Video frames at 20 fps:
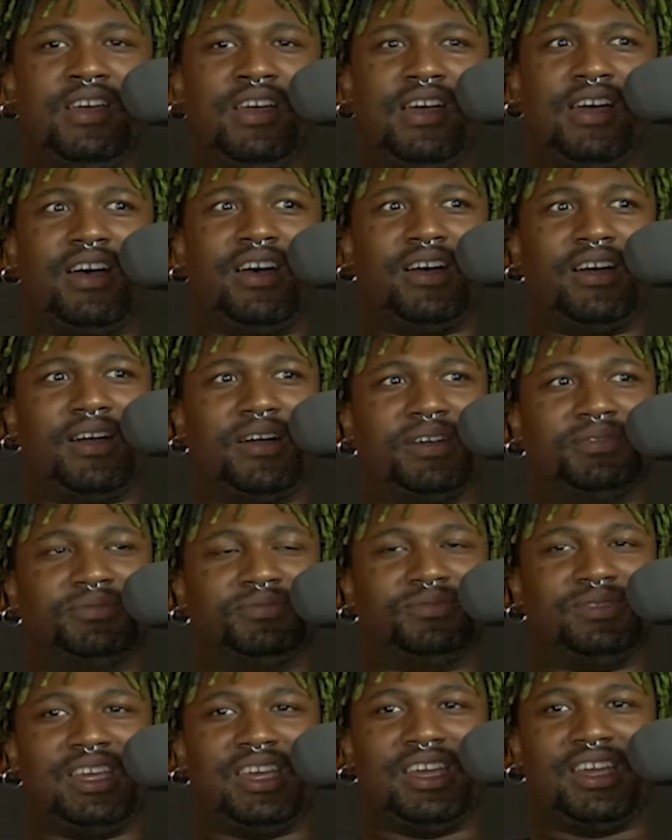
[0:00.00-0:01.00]

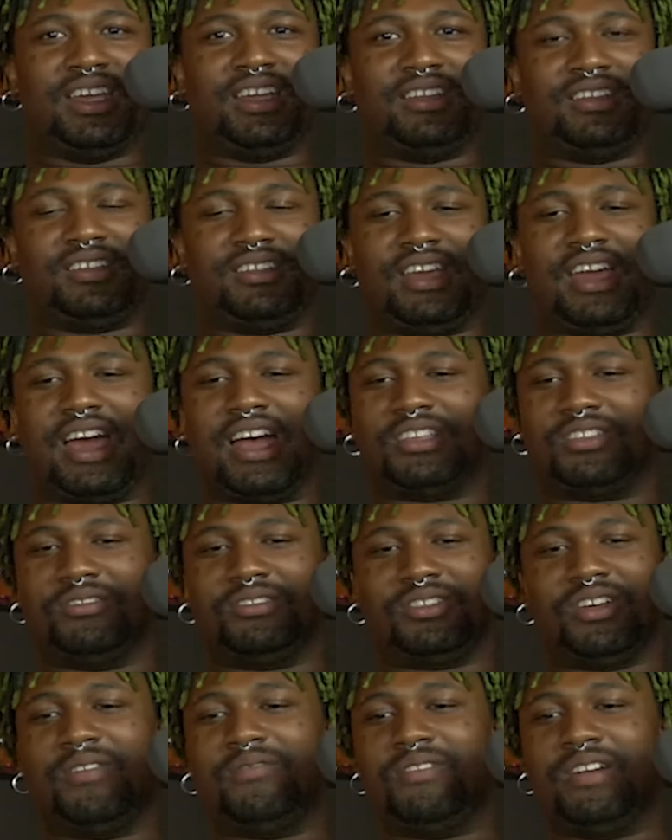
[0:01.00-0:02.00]
And yeah, so
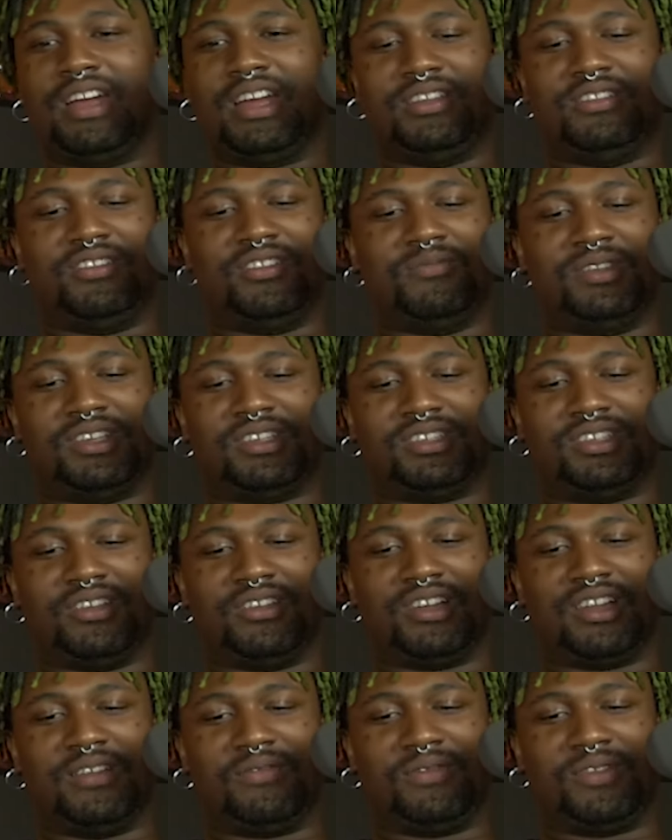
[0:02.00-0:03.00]
it's all very new to me
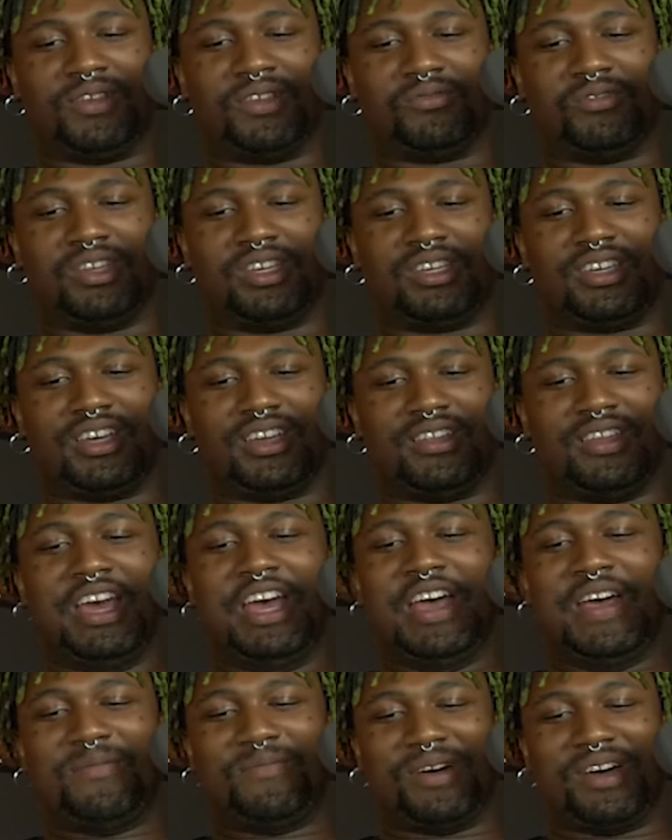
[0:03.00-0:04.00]
still, and it feels really good.
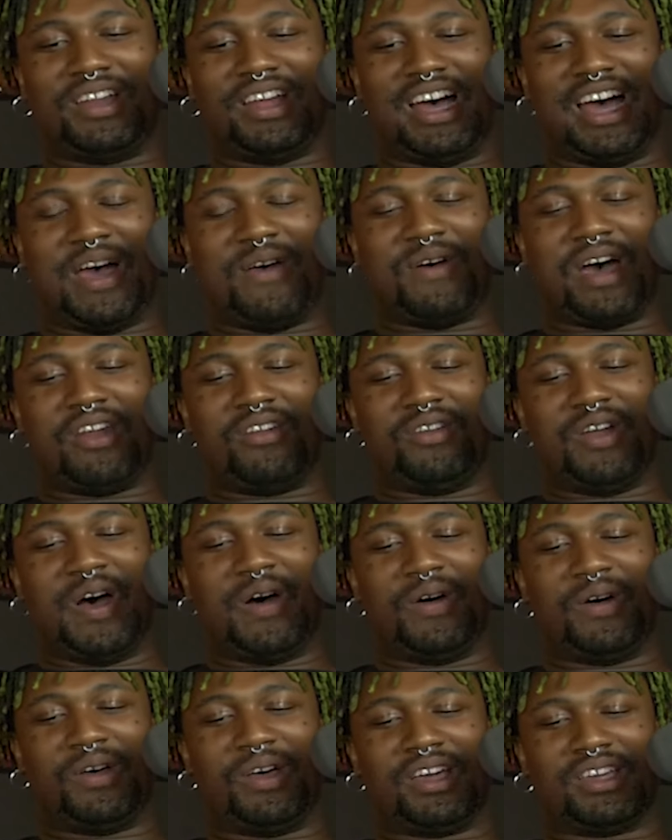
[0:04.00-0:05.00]
But I don't
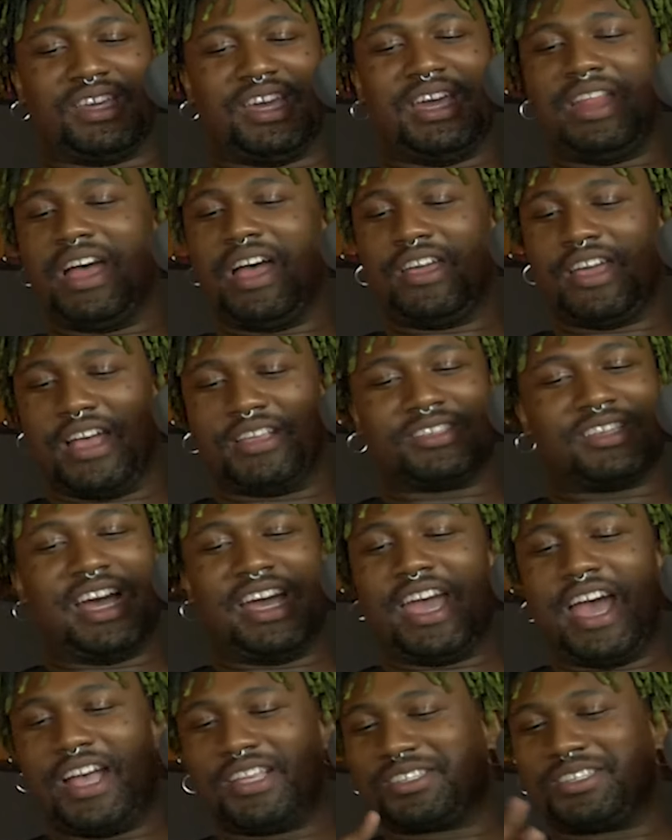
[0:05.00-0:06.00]
know. Again, I
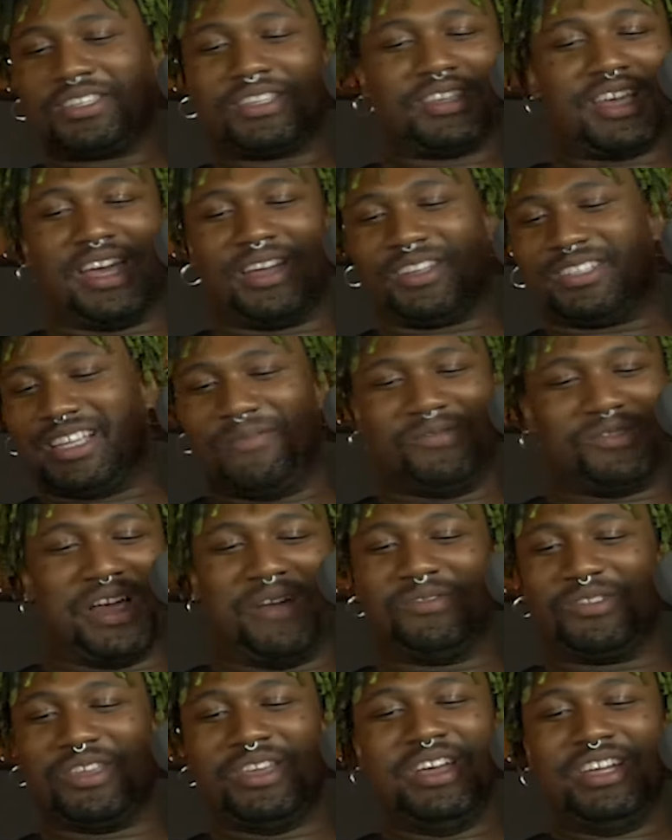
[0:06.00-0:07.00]
ask. I'm
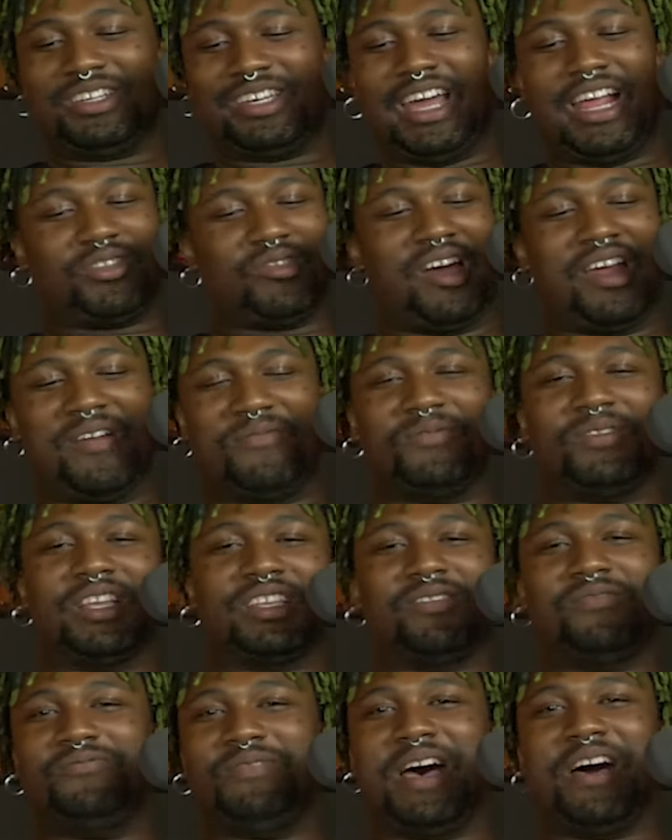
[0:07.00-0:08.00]
kind of trying to get
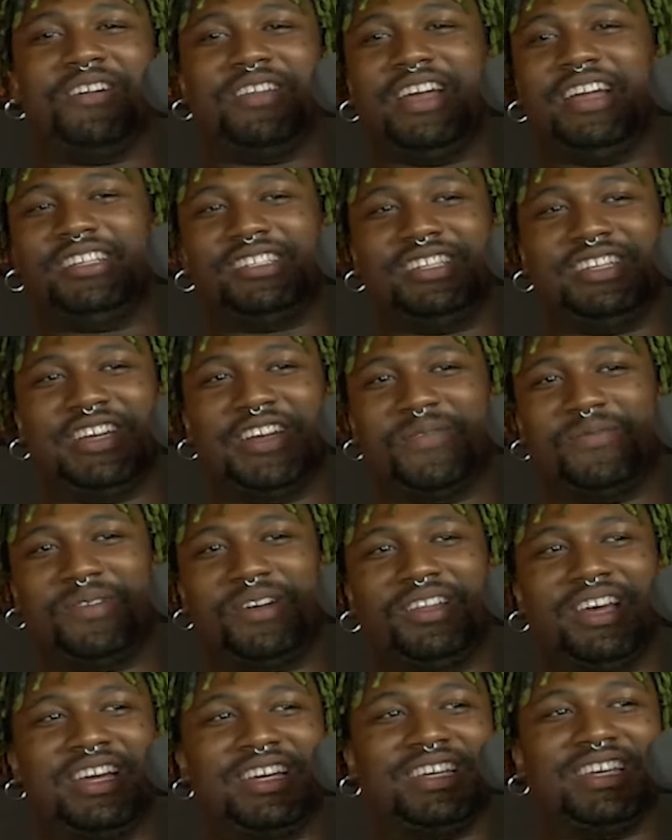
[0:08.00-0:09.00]
some validation here,
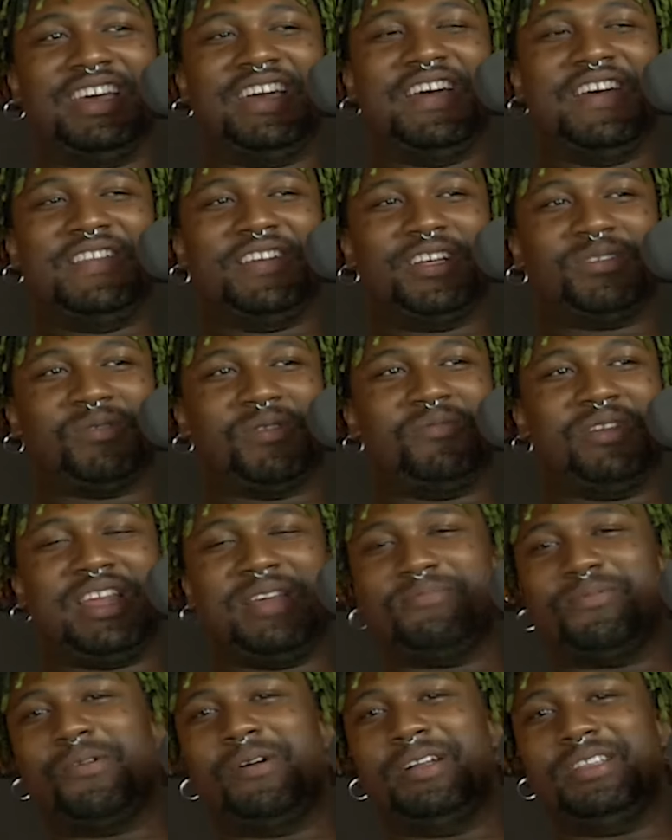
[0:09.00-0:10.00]
but like, there's been
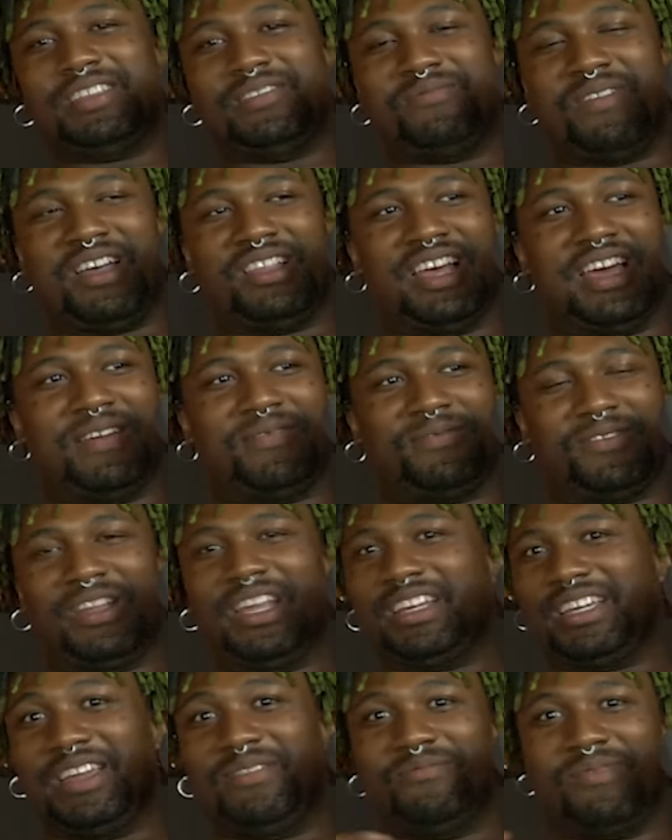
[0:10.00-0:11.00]
many points in my life, or
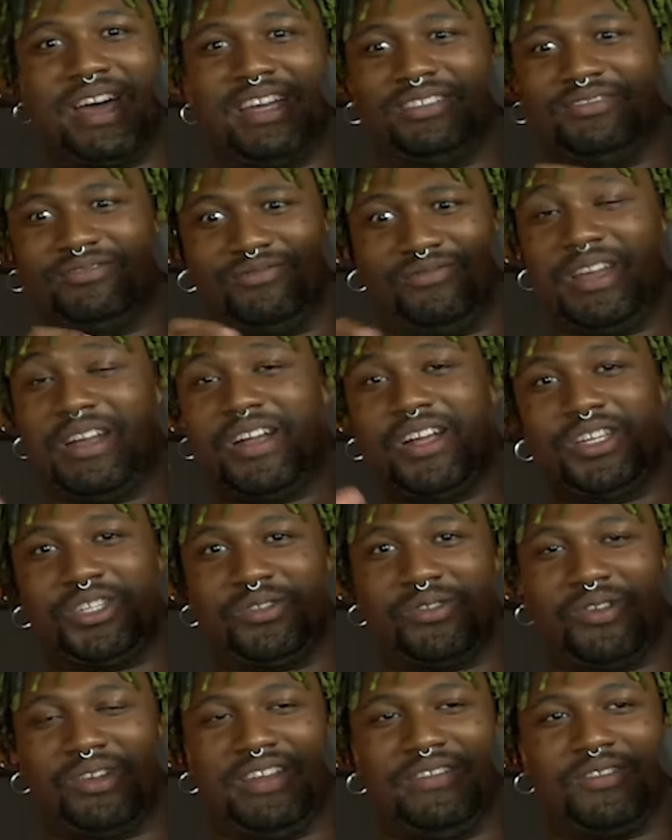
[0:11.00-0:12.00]
like in my very
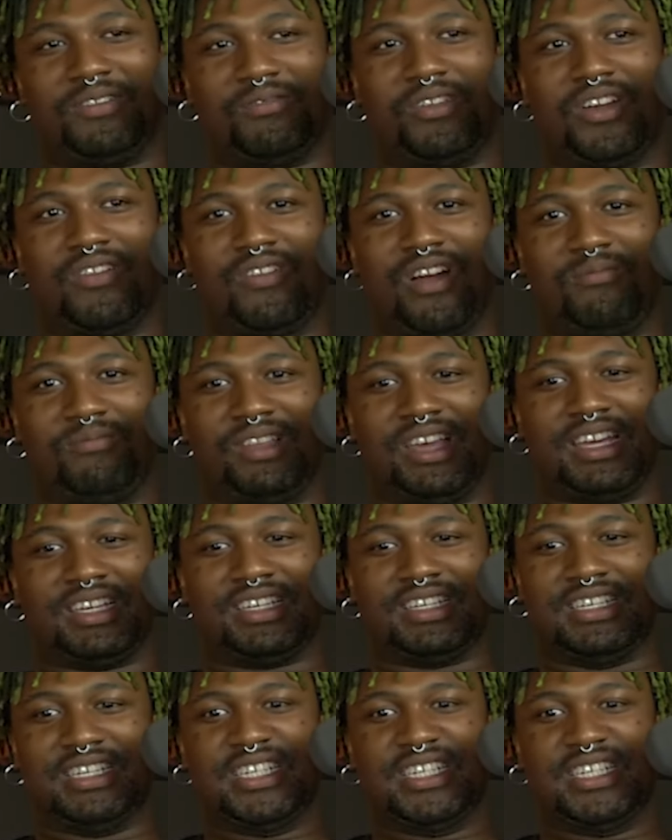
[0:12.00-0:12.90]
short-lived career, where I'm like